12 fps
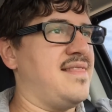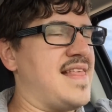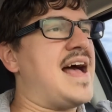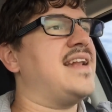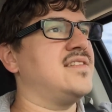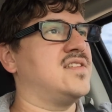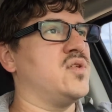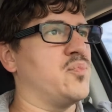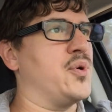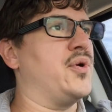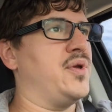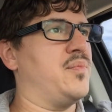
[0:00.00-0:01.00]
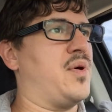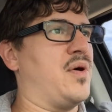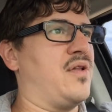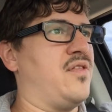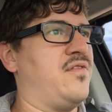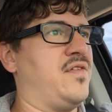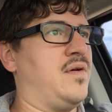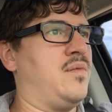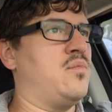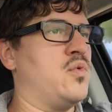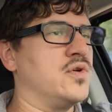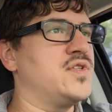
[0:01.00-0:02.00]
that is the brilliant part of the
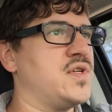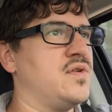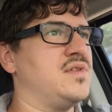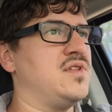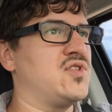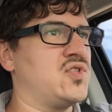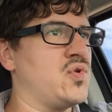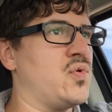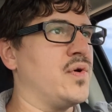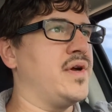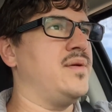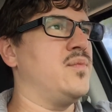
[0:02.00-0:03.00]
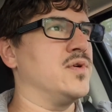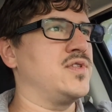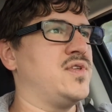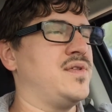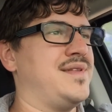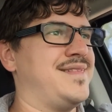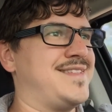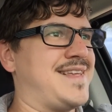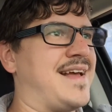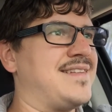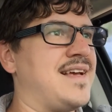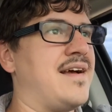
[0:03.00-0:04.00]
film, more so than the story, more so than the
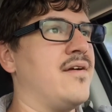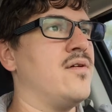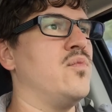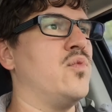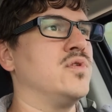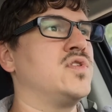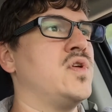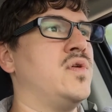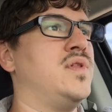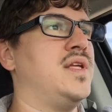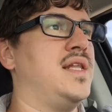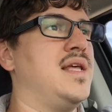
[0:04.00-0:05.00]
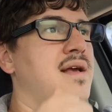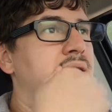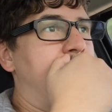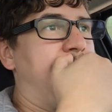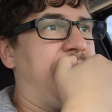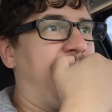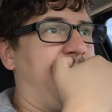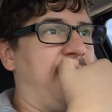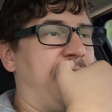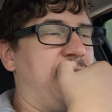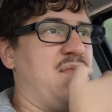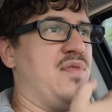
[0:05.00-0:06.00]
satire, more so than
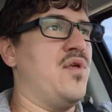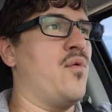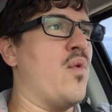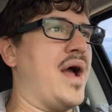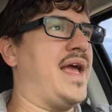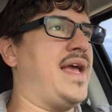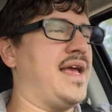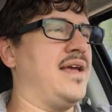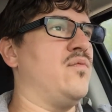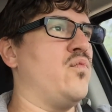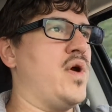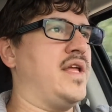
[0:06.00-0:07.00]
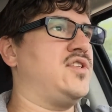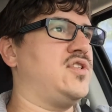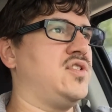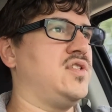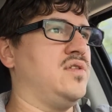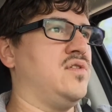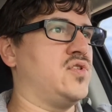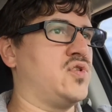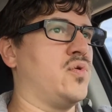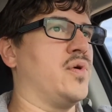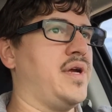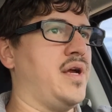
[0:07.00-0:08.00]
the way in which the
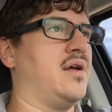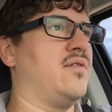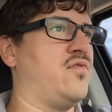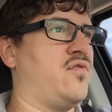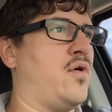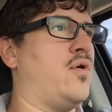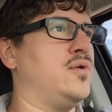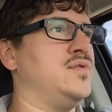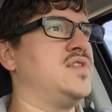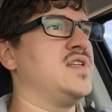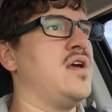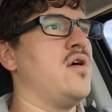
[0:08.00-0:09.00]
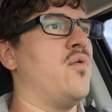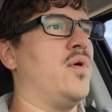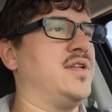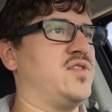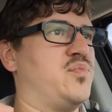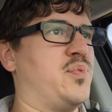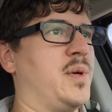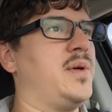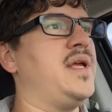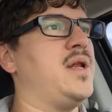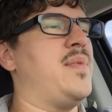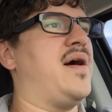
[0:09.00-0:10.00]
story unfolds. What is
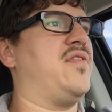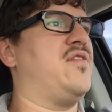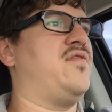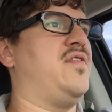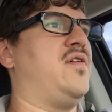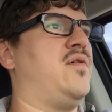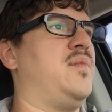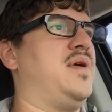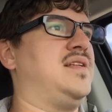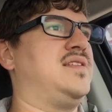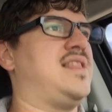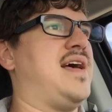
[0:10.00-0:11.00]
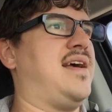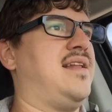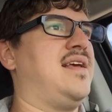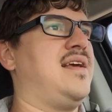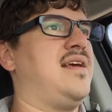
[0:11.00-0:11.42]
brilliant about the film is that